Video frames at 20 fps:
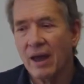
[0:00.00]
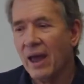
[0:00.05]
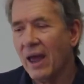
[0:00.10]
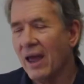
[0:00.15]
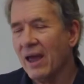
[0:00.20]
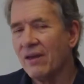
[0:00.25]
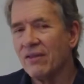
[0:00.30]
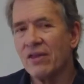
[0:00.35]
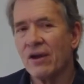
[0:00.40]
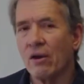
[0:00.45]

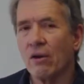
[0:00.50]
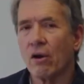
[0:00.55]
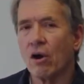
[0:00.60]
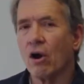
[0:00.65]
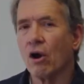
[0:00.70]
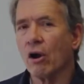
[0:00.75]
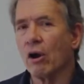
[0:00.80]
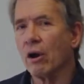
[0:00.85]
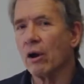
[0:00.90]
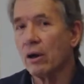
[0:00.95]
And there
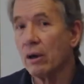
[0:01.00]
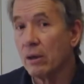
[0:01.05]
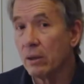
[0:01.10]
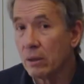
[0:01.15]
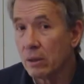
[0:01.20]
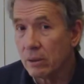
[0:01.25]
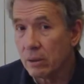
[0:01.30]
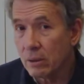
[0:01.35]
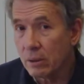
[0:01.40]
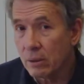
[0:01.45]
are
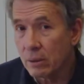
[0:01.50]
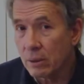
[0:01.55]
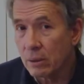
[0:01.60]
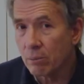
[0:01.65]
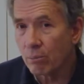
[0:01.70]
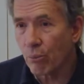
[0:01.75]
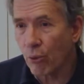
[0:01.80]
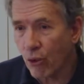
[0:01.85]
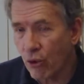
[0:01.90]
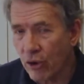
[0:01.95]

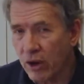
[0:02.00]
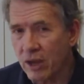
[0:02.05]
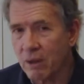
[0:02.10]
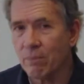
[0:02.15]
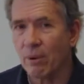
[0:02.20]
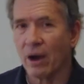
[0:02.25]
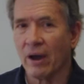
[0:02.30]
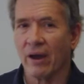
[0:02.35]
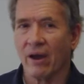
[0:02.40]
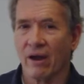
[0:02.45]

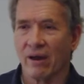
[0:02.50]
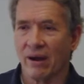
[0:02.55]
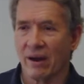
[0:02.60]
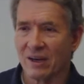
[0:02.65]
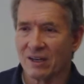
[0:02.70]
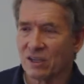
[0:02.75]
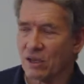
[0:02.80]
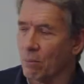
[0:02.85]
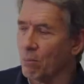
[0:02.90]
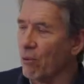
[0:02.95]

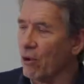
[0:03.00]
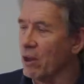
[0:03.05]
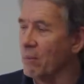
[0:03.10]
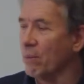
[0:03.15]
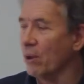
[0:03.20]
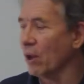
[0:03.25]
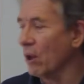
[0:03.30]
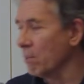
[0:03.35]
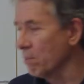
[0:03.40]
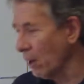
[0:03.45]
prebiotics. And the
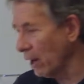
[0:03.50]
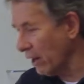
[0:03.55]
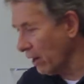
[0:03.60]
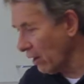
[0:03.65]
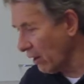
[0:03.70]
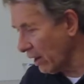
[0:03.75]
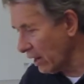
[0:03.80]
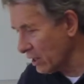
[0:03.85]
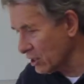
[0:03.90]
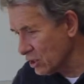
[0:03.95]

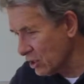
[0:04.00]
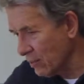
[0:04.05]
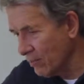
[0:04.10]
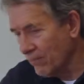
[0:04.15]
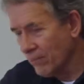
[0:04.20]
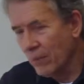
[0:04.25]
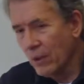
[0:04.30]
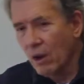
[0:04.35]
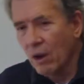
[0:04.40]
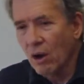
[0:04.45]
prebiotics
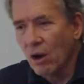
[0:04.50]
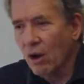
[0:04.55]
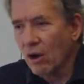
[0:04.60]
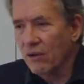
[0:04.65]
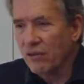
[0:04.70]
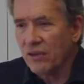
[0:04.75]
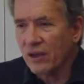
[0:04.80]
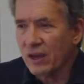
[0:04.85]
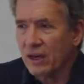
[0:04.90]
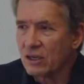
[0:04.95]
are
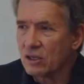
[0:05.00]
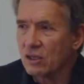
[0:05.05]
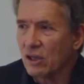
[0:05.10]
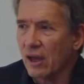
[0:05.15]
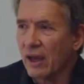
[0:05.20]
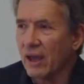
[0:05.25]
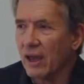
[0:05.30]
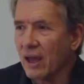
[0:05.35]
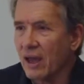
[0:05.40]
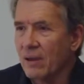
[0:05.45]
things
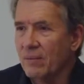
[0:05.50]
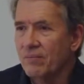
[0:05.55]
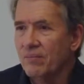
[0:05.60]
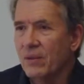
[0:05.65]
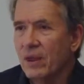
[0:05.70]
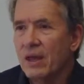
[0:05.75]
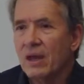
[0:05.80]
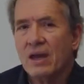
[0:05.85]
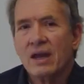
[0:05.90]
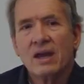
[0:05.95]
like
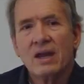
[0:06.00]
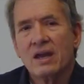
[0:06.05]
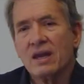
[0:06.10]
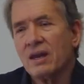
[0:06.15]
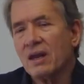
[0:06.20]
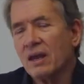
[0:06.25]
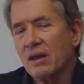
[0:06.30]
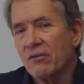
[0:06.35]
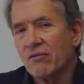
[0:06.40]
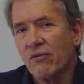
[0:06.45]

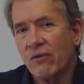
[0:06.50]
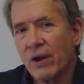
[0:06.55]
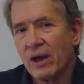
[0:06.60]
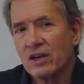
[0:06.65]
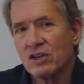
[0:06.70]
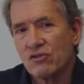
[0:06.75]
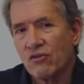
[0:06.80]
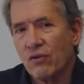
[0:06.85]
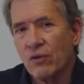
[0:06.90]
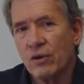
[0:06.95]
eating
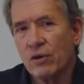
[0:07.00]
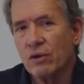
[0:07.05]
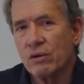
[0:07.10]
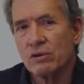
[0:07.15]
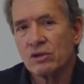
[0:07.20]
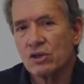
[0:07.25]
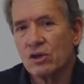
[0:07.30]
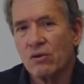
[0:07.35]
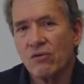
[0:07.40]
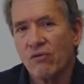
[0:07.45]
fresh
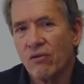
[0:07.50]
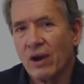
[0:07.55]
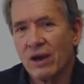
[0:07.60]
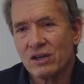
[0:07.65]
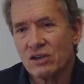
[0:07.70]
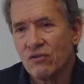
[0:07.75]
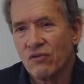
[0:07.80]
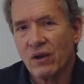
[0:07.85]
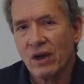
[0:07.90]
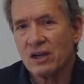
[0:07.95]
fruits and
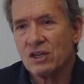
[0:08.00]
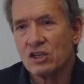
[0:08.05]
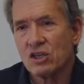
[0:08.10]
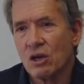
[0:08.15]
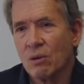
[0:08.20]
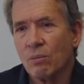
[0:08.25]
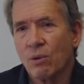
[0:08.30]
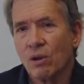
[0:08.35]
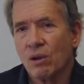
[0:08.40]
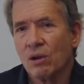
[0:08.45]
fresh
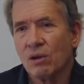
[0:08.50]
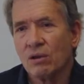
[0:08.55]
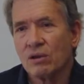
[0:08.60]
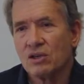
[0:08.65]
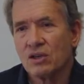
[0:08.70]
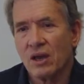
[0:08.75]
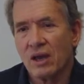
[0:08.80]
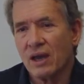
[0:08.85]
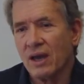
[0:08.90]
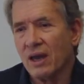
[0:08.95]

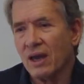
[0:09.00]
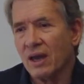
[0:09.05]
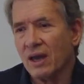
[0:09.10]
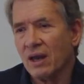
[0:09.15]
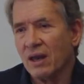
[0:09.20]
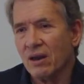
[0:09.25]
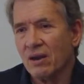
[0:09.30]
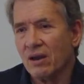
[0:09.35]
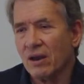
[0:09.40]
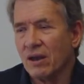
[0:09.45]
vegetables.
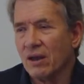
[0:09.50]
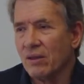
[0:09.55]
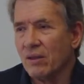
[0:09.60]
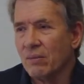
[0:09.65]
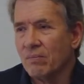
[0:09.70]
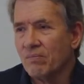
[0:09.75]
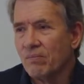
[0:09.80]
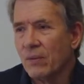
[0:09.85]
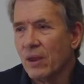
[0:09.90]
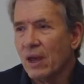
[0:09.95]
And
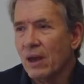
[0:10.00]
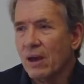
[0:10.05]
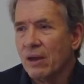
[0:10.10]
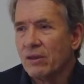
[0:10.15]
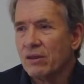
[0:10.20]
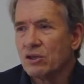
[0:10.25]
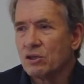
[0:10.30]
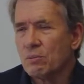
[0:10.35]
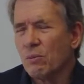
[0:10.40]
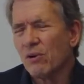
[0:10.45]

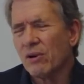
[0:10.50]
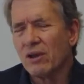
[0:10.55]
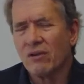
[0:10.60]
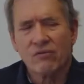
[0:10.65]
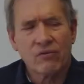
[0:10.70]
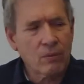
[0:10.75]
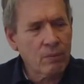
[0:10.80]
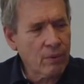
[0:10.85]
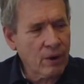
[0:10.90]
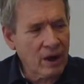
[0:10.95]
this morning
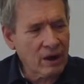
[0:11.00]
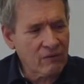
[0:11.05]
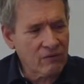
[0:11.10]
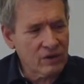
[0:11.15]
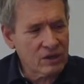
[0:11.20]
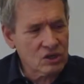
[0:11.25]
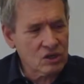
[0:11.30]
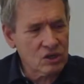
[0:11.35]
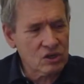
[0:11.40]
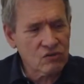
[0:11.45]
for
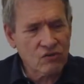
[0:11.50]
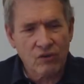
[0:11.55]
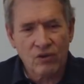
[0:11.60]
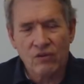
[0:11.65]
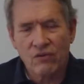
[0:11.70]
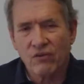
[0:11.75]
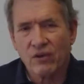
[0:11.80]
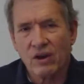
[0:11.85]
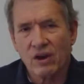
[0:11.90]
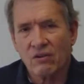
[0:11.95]
breakfast, just for the
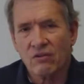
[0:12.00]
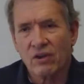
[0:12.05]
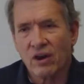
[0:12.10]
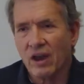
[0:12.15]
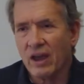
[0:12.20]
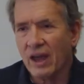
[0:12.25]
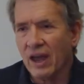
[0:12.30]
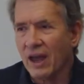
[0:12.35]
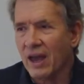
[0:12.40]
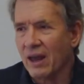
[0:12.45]
fun of it,
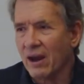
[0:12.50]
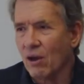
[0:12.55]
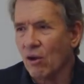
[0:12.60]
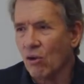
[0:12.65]
I had a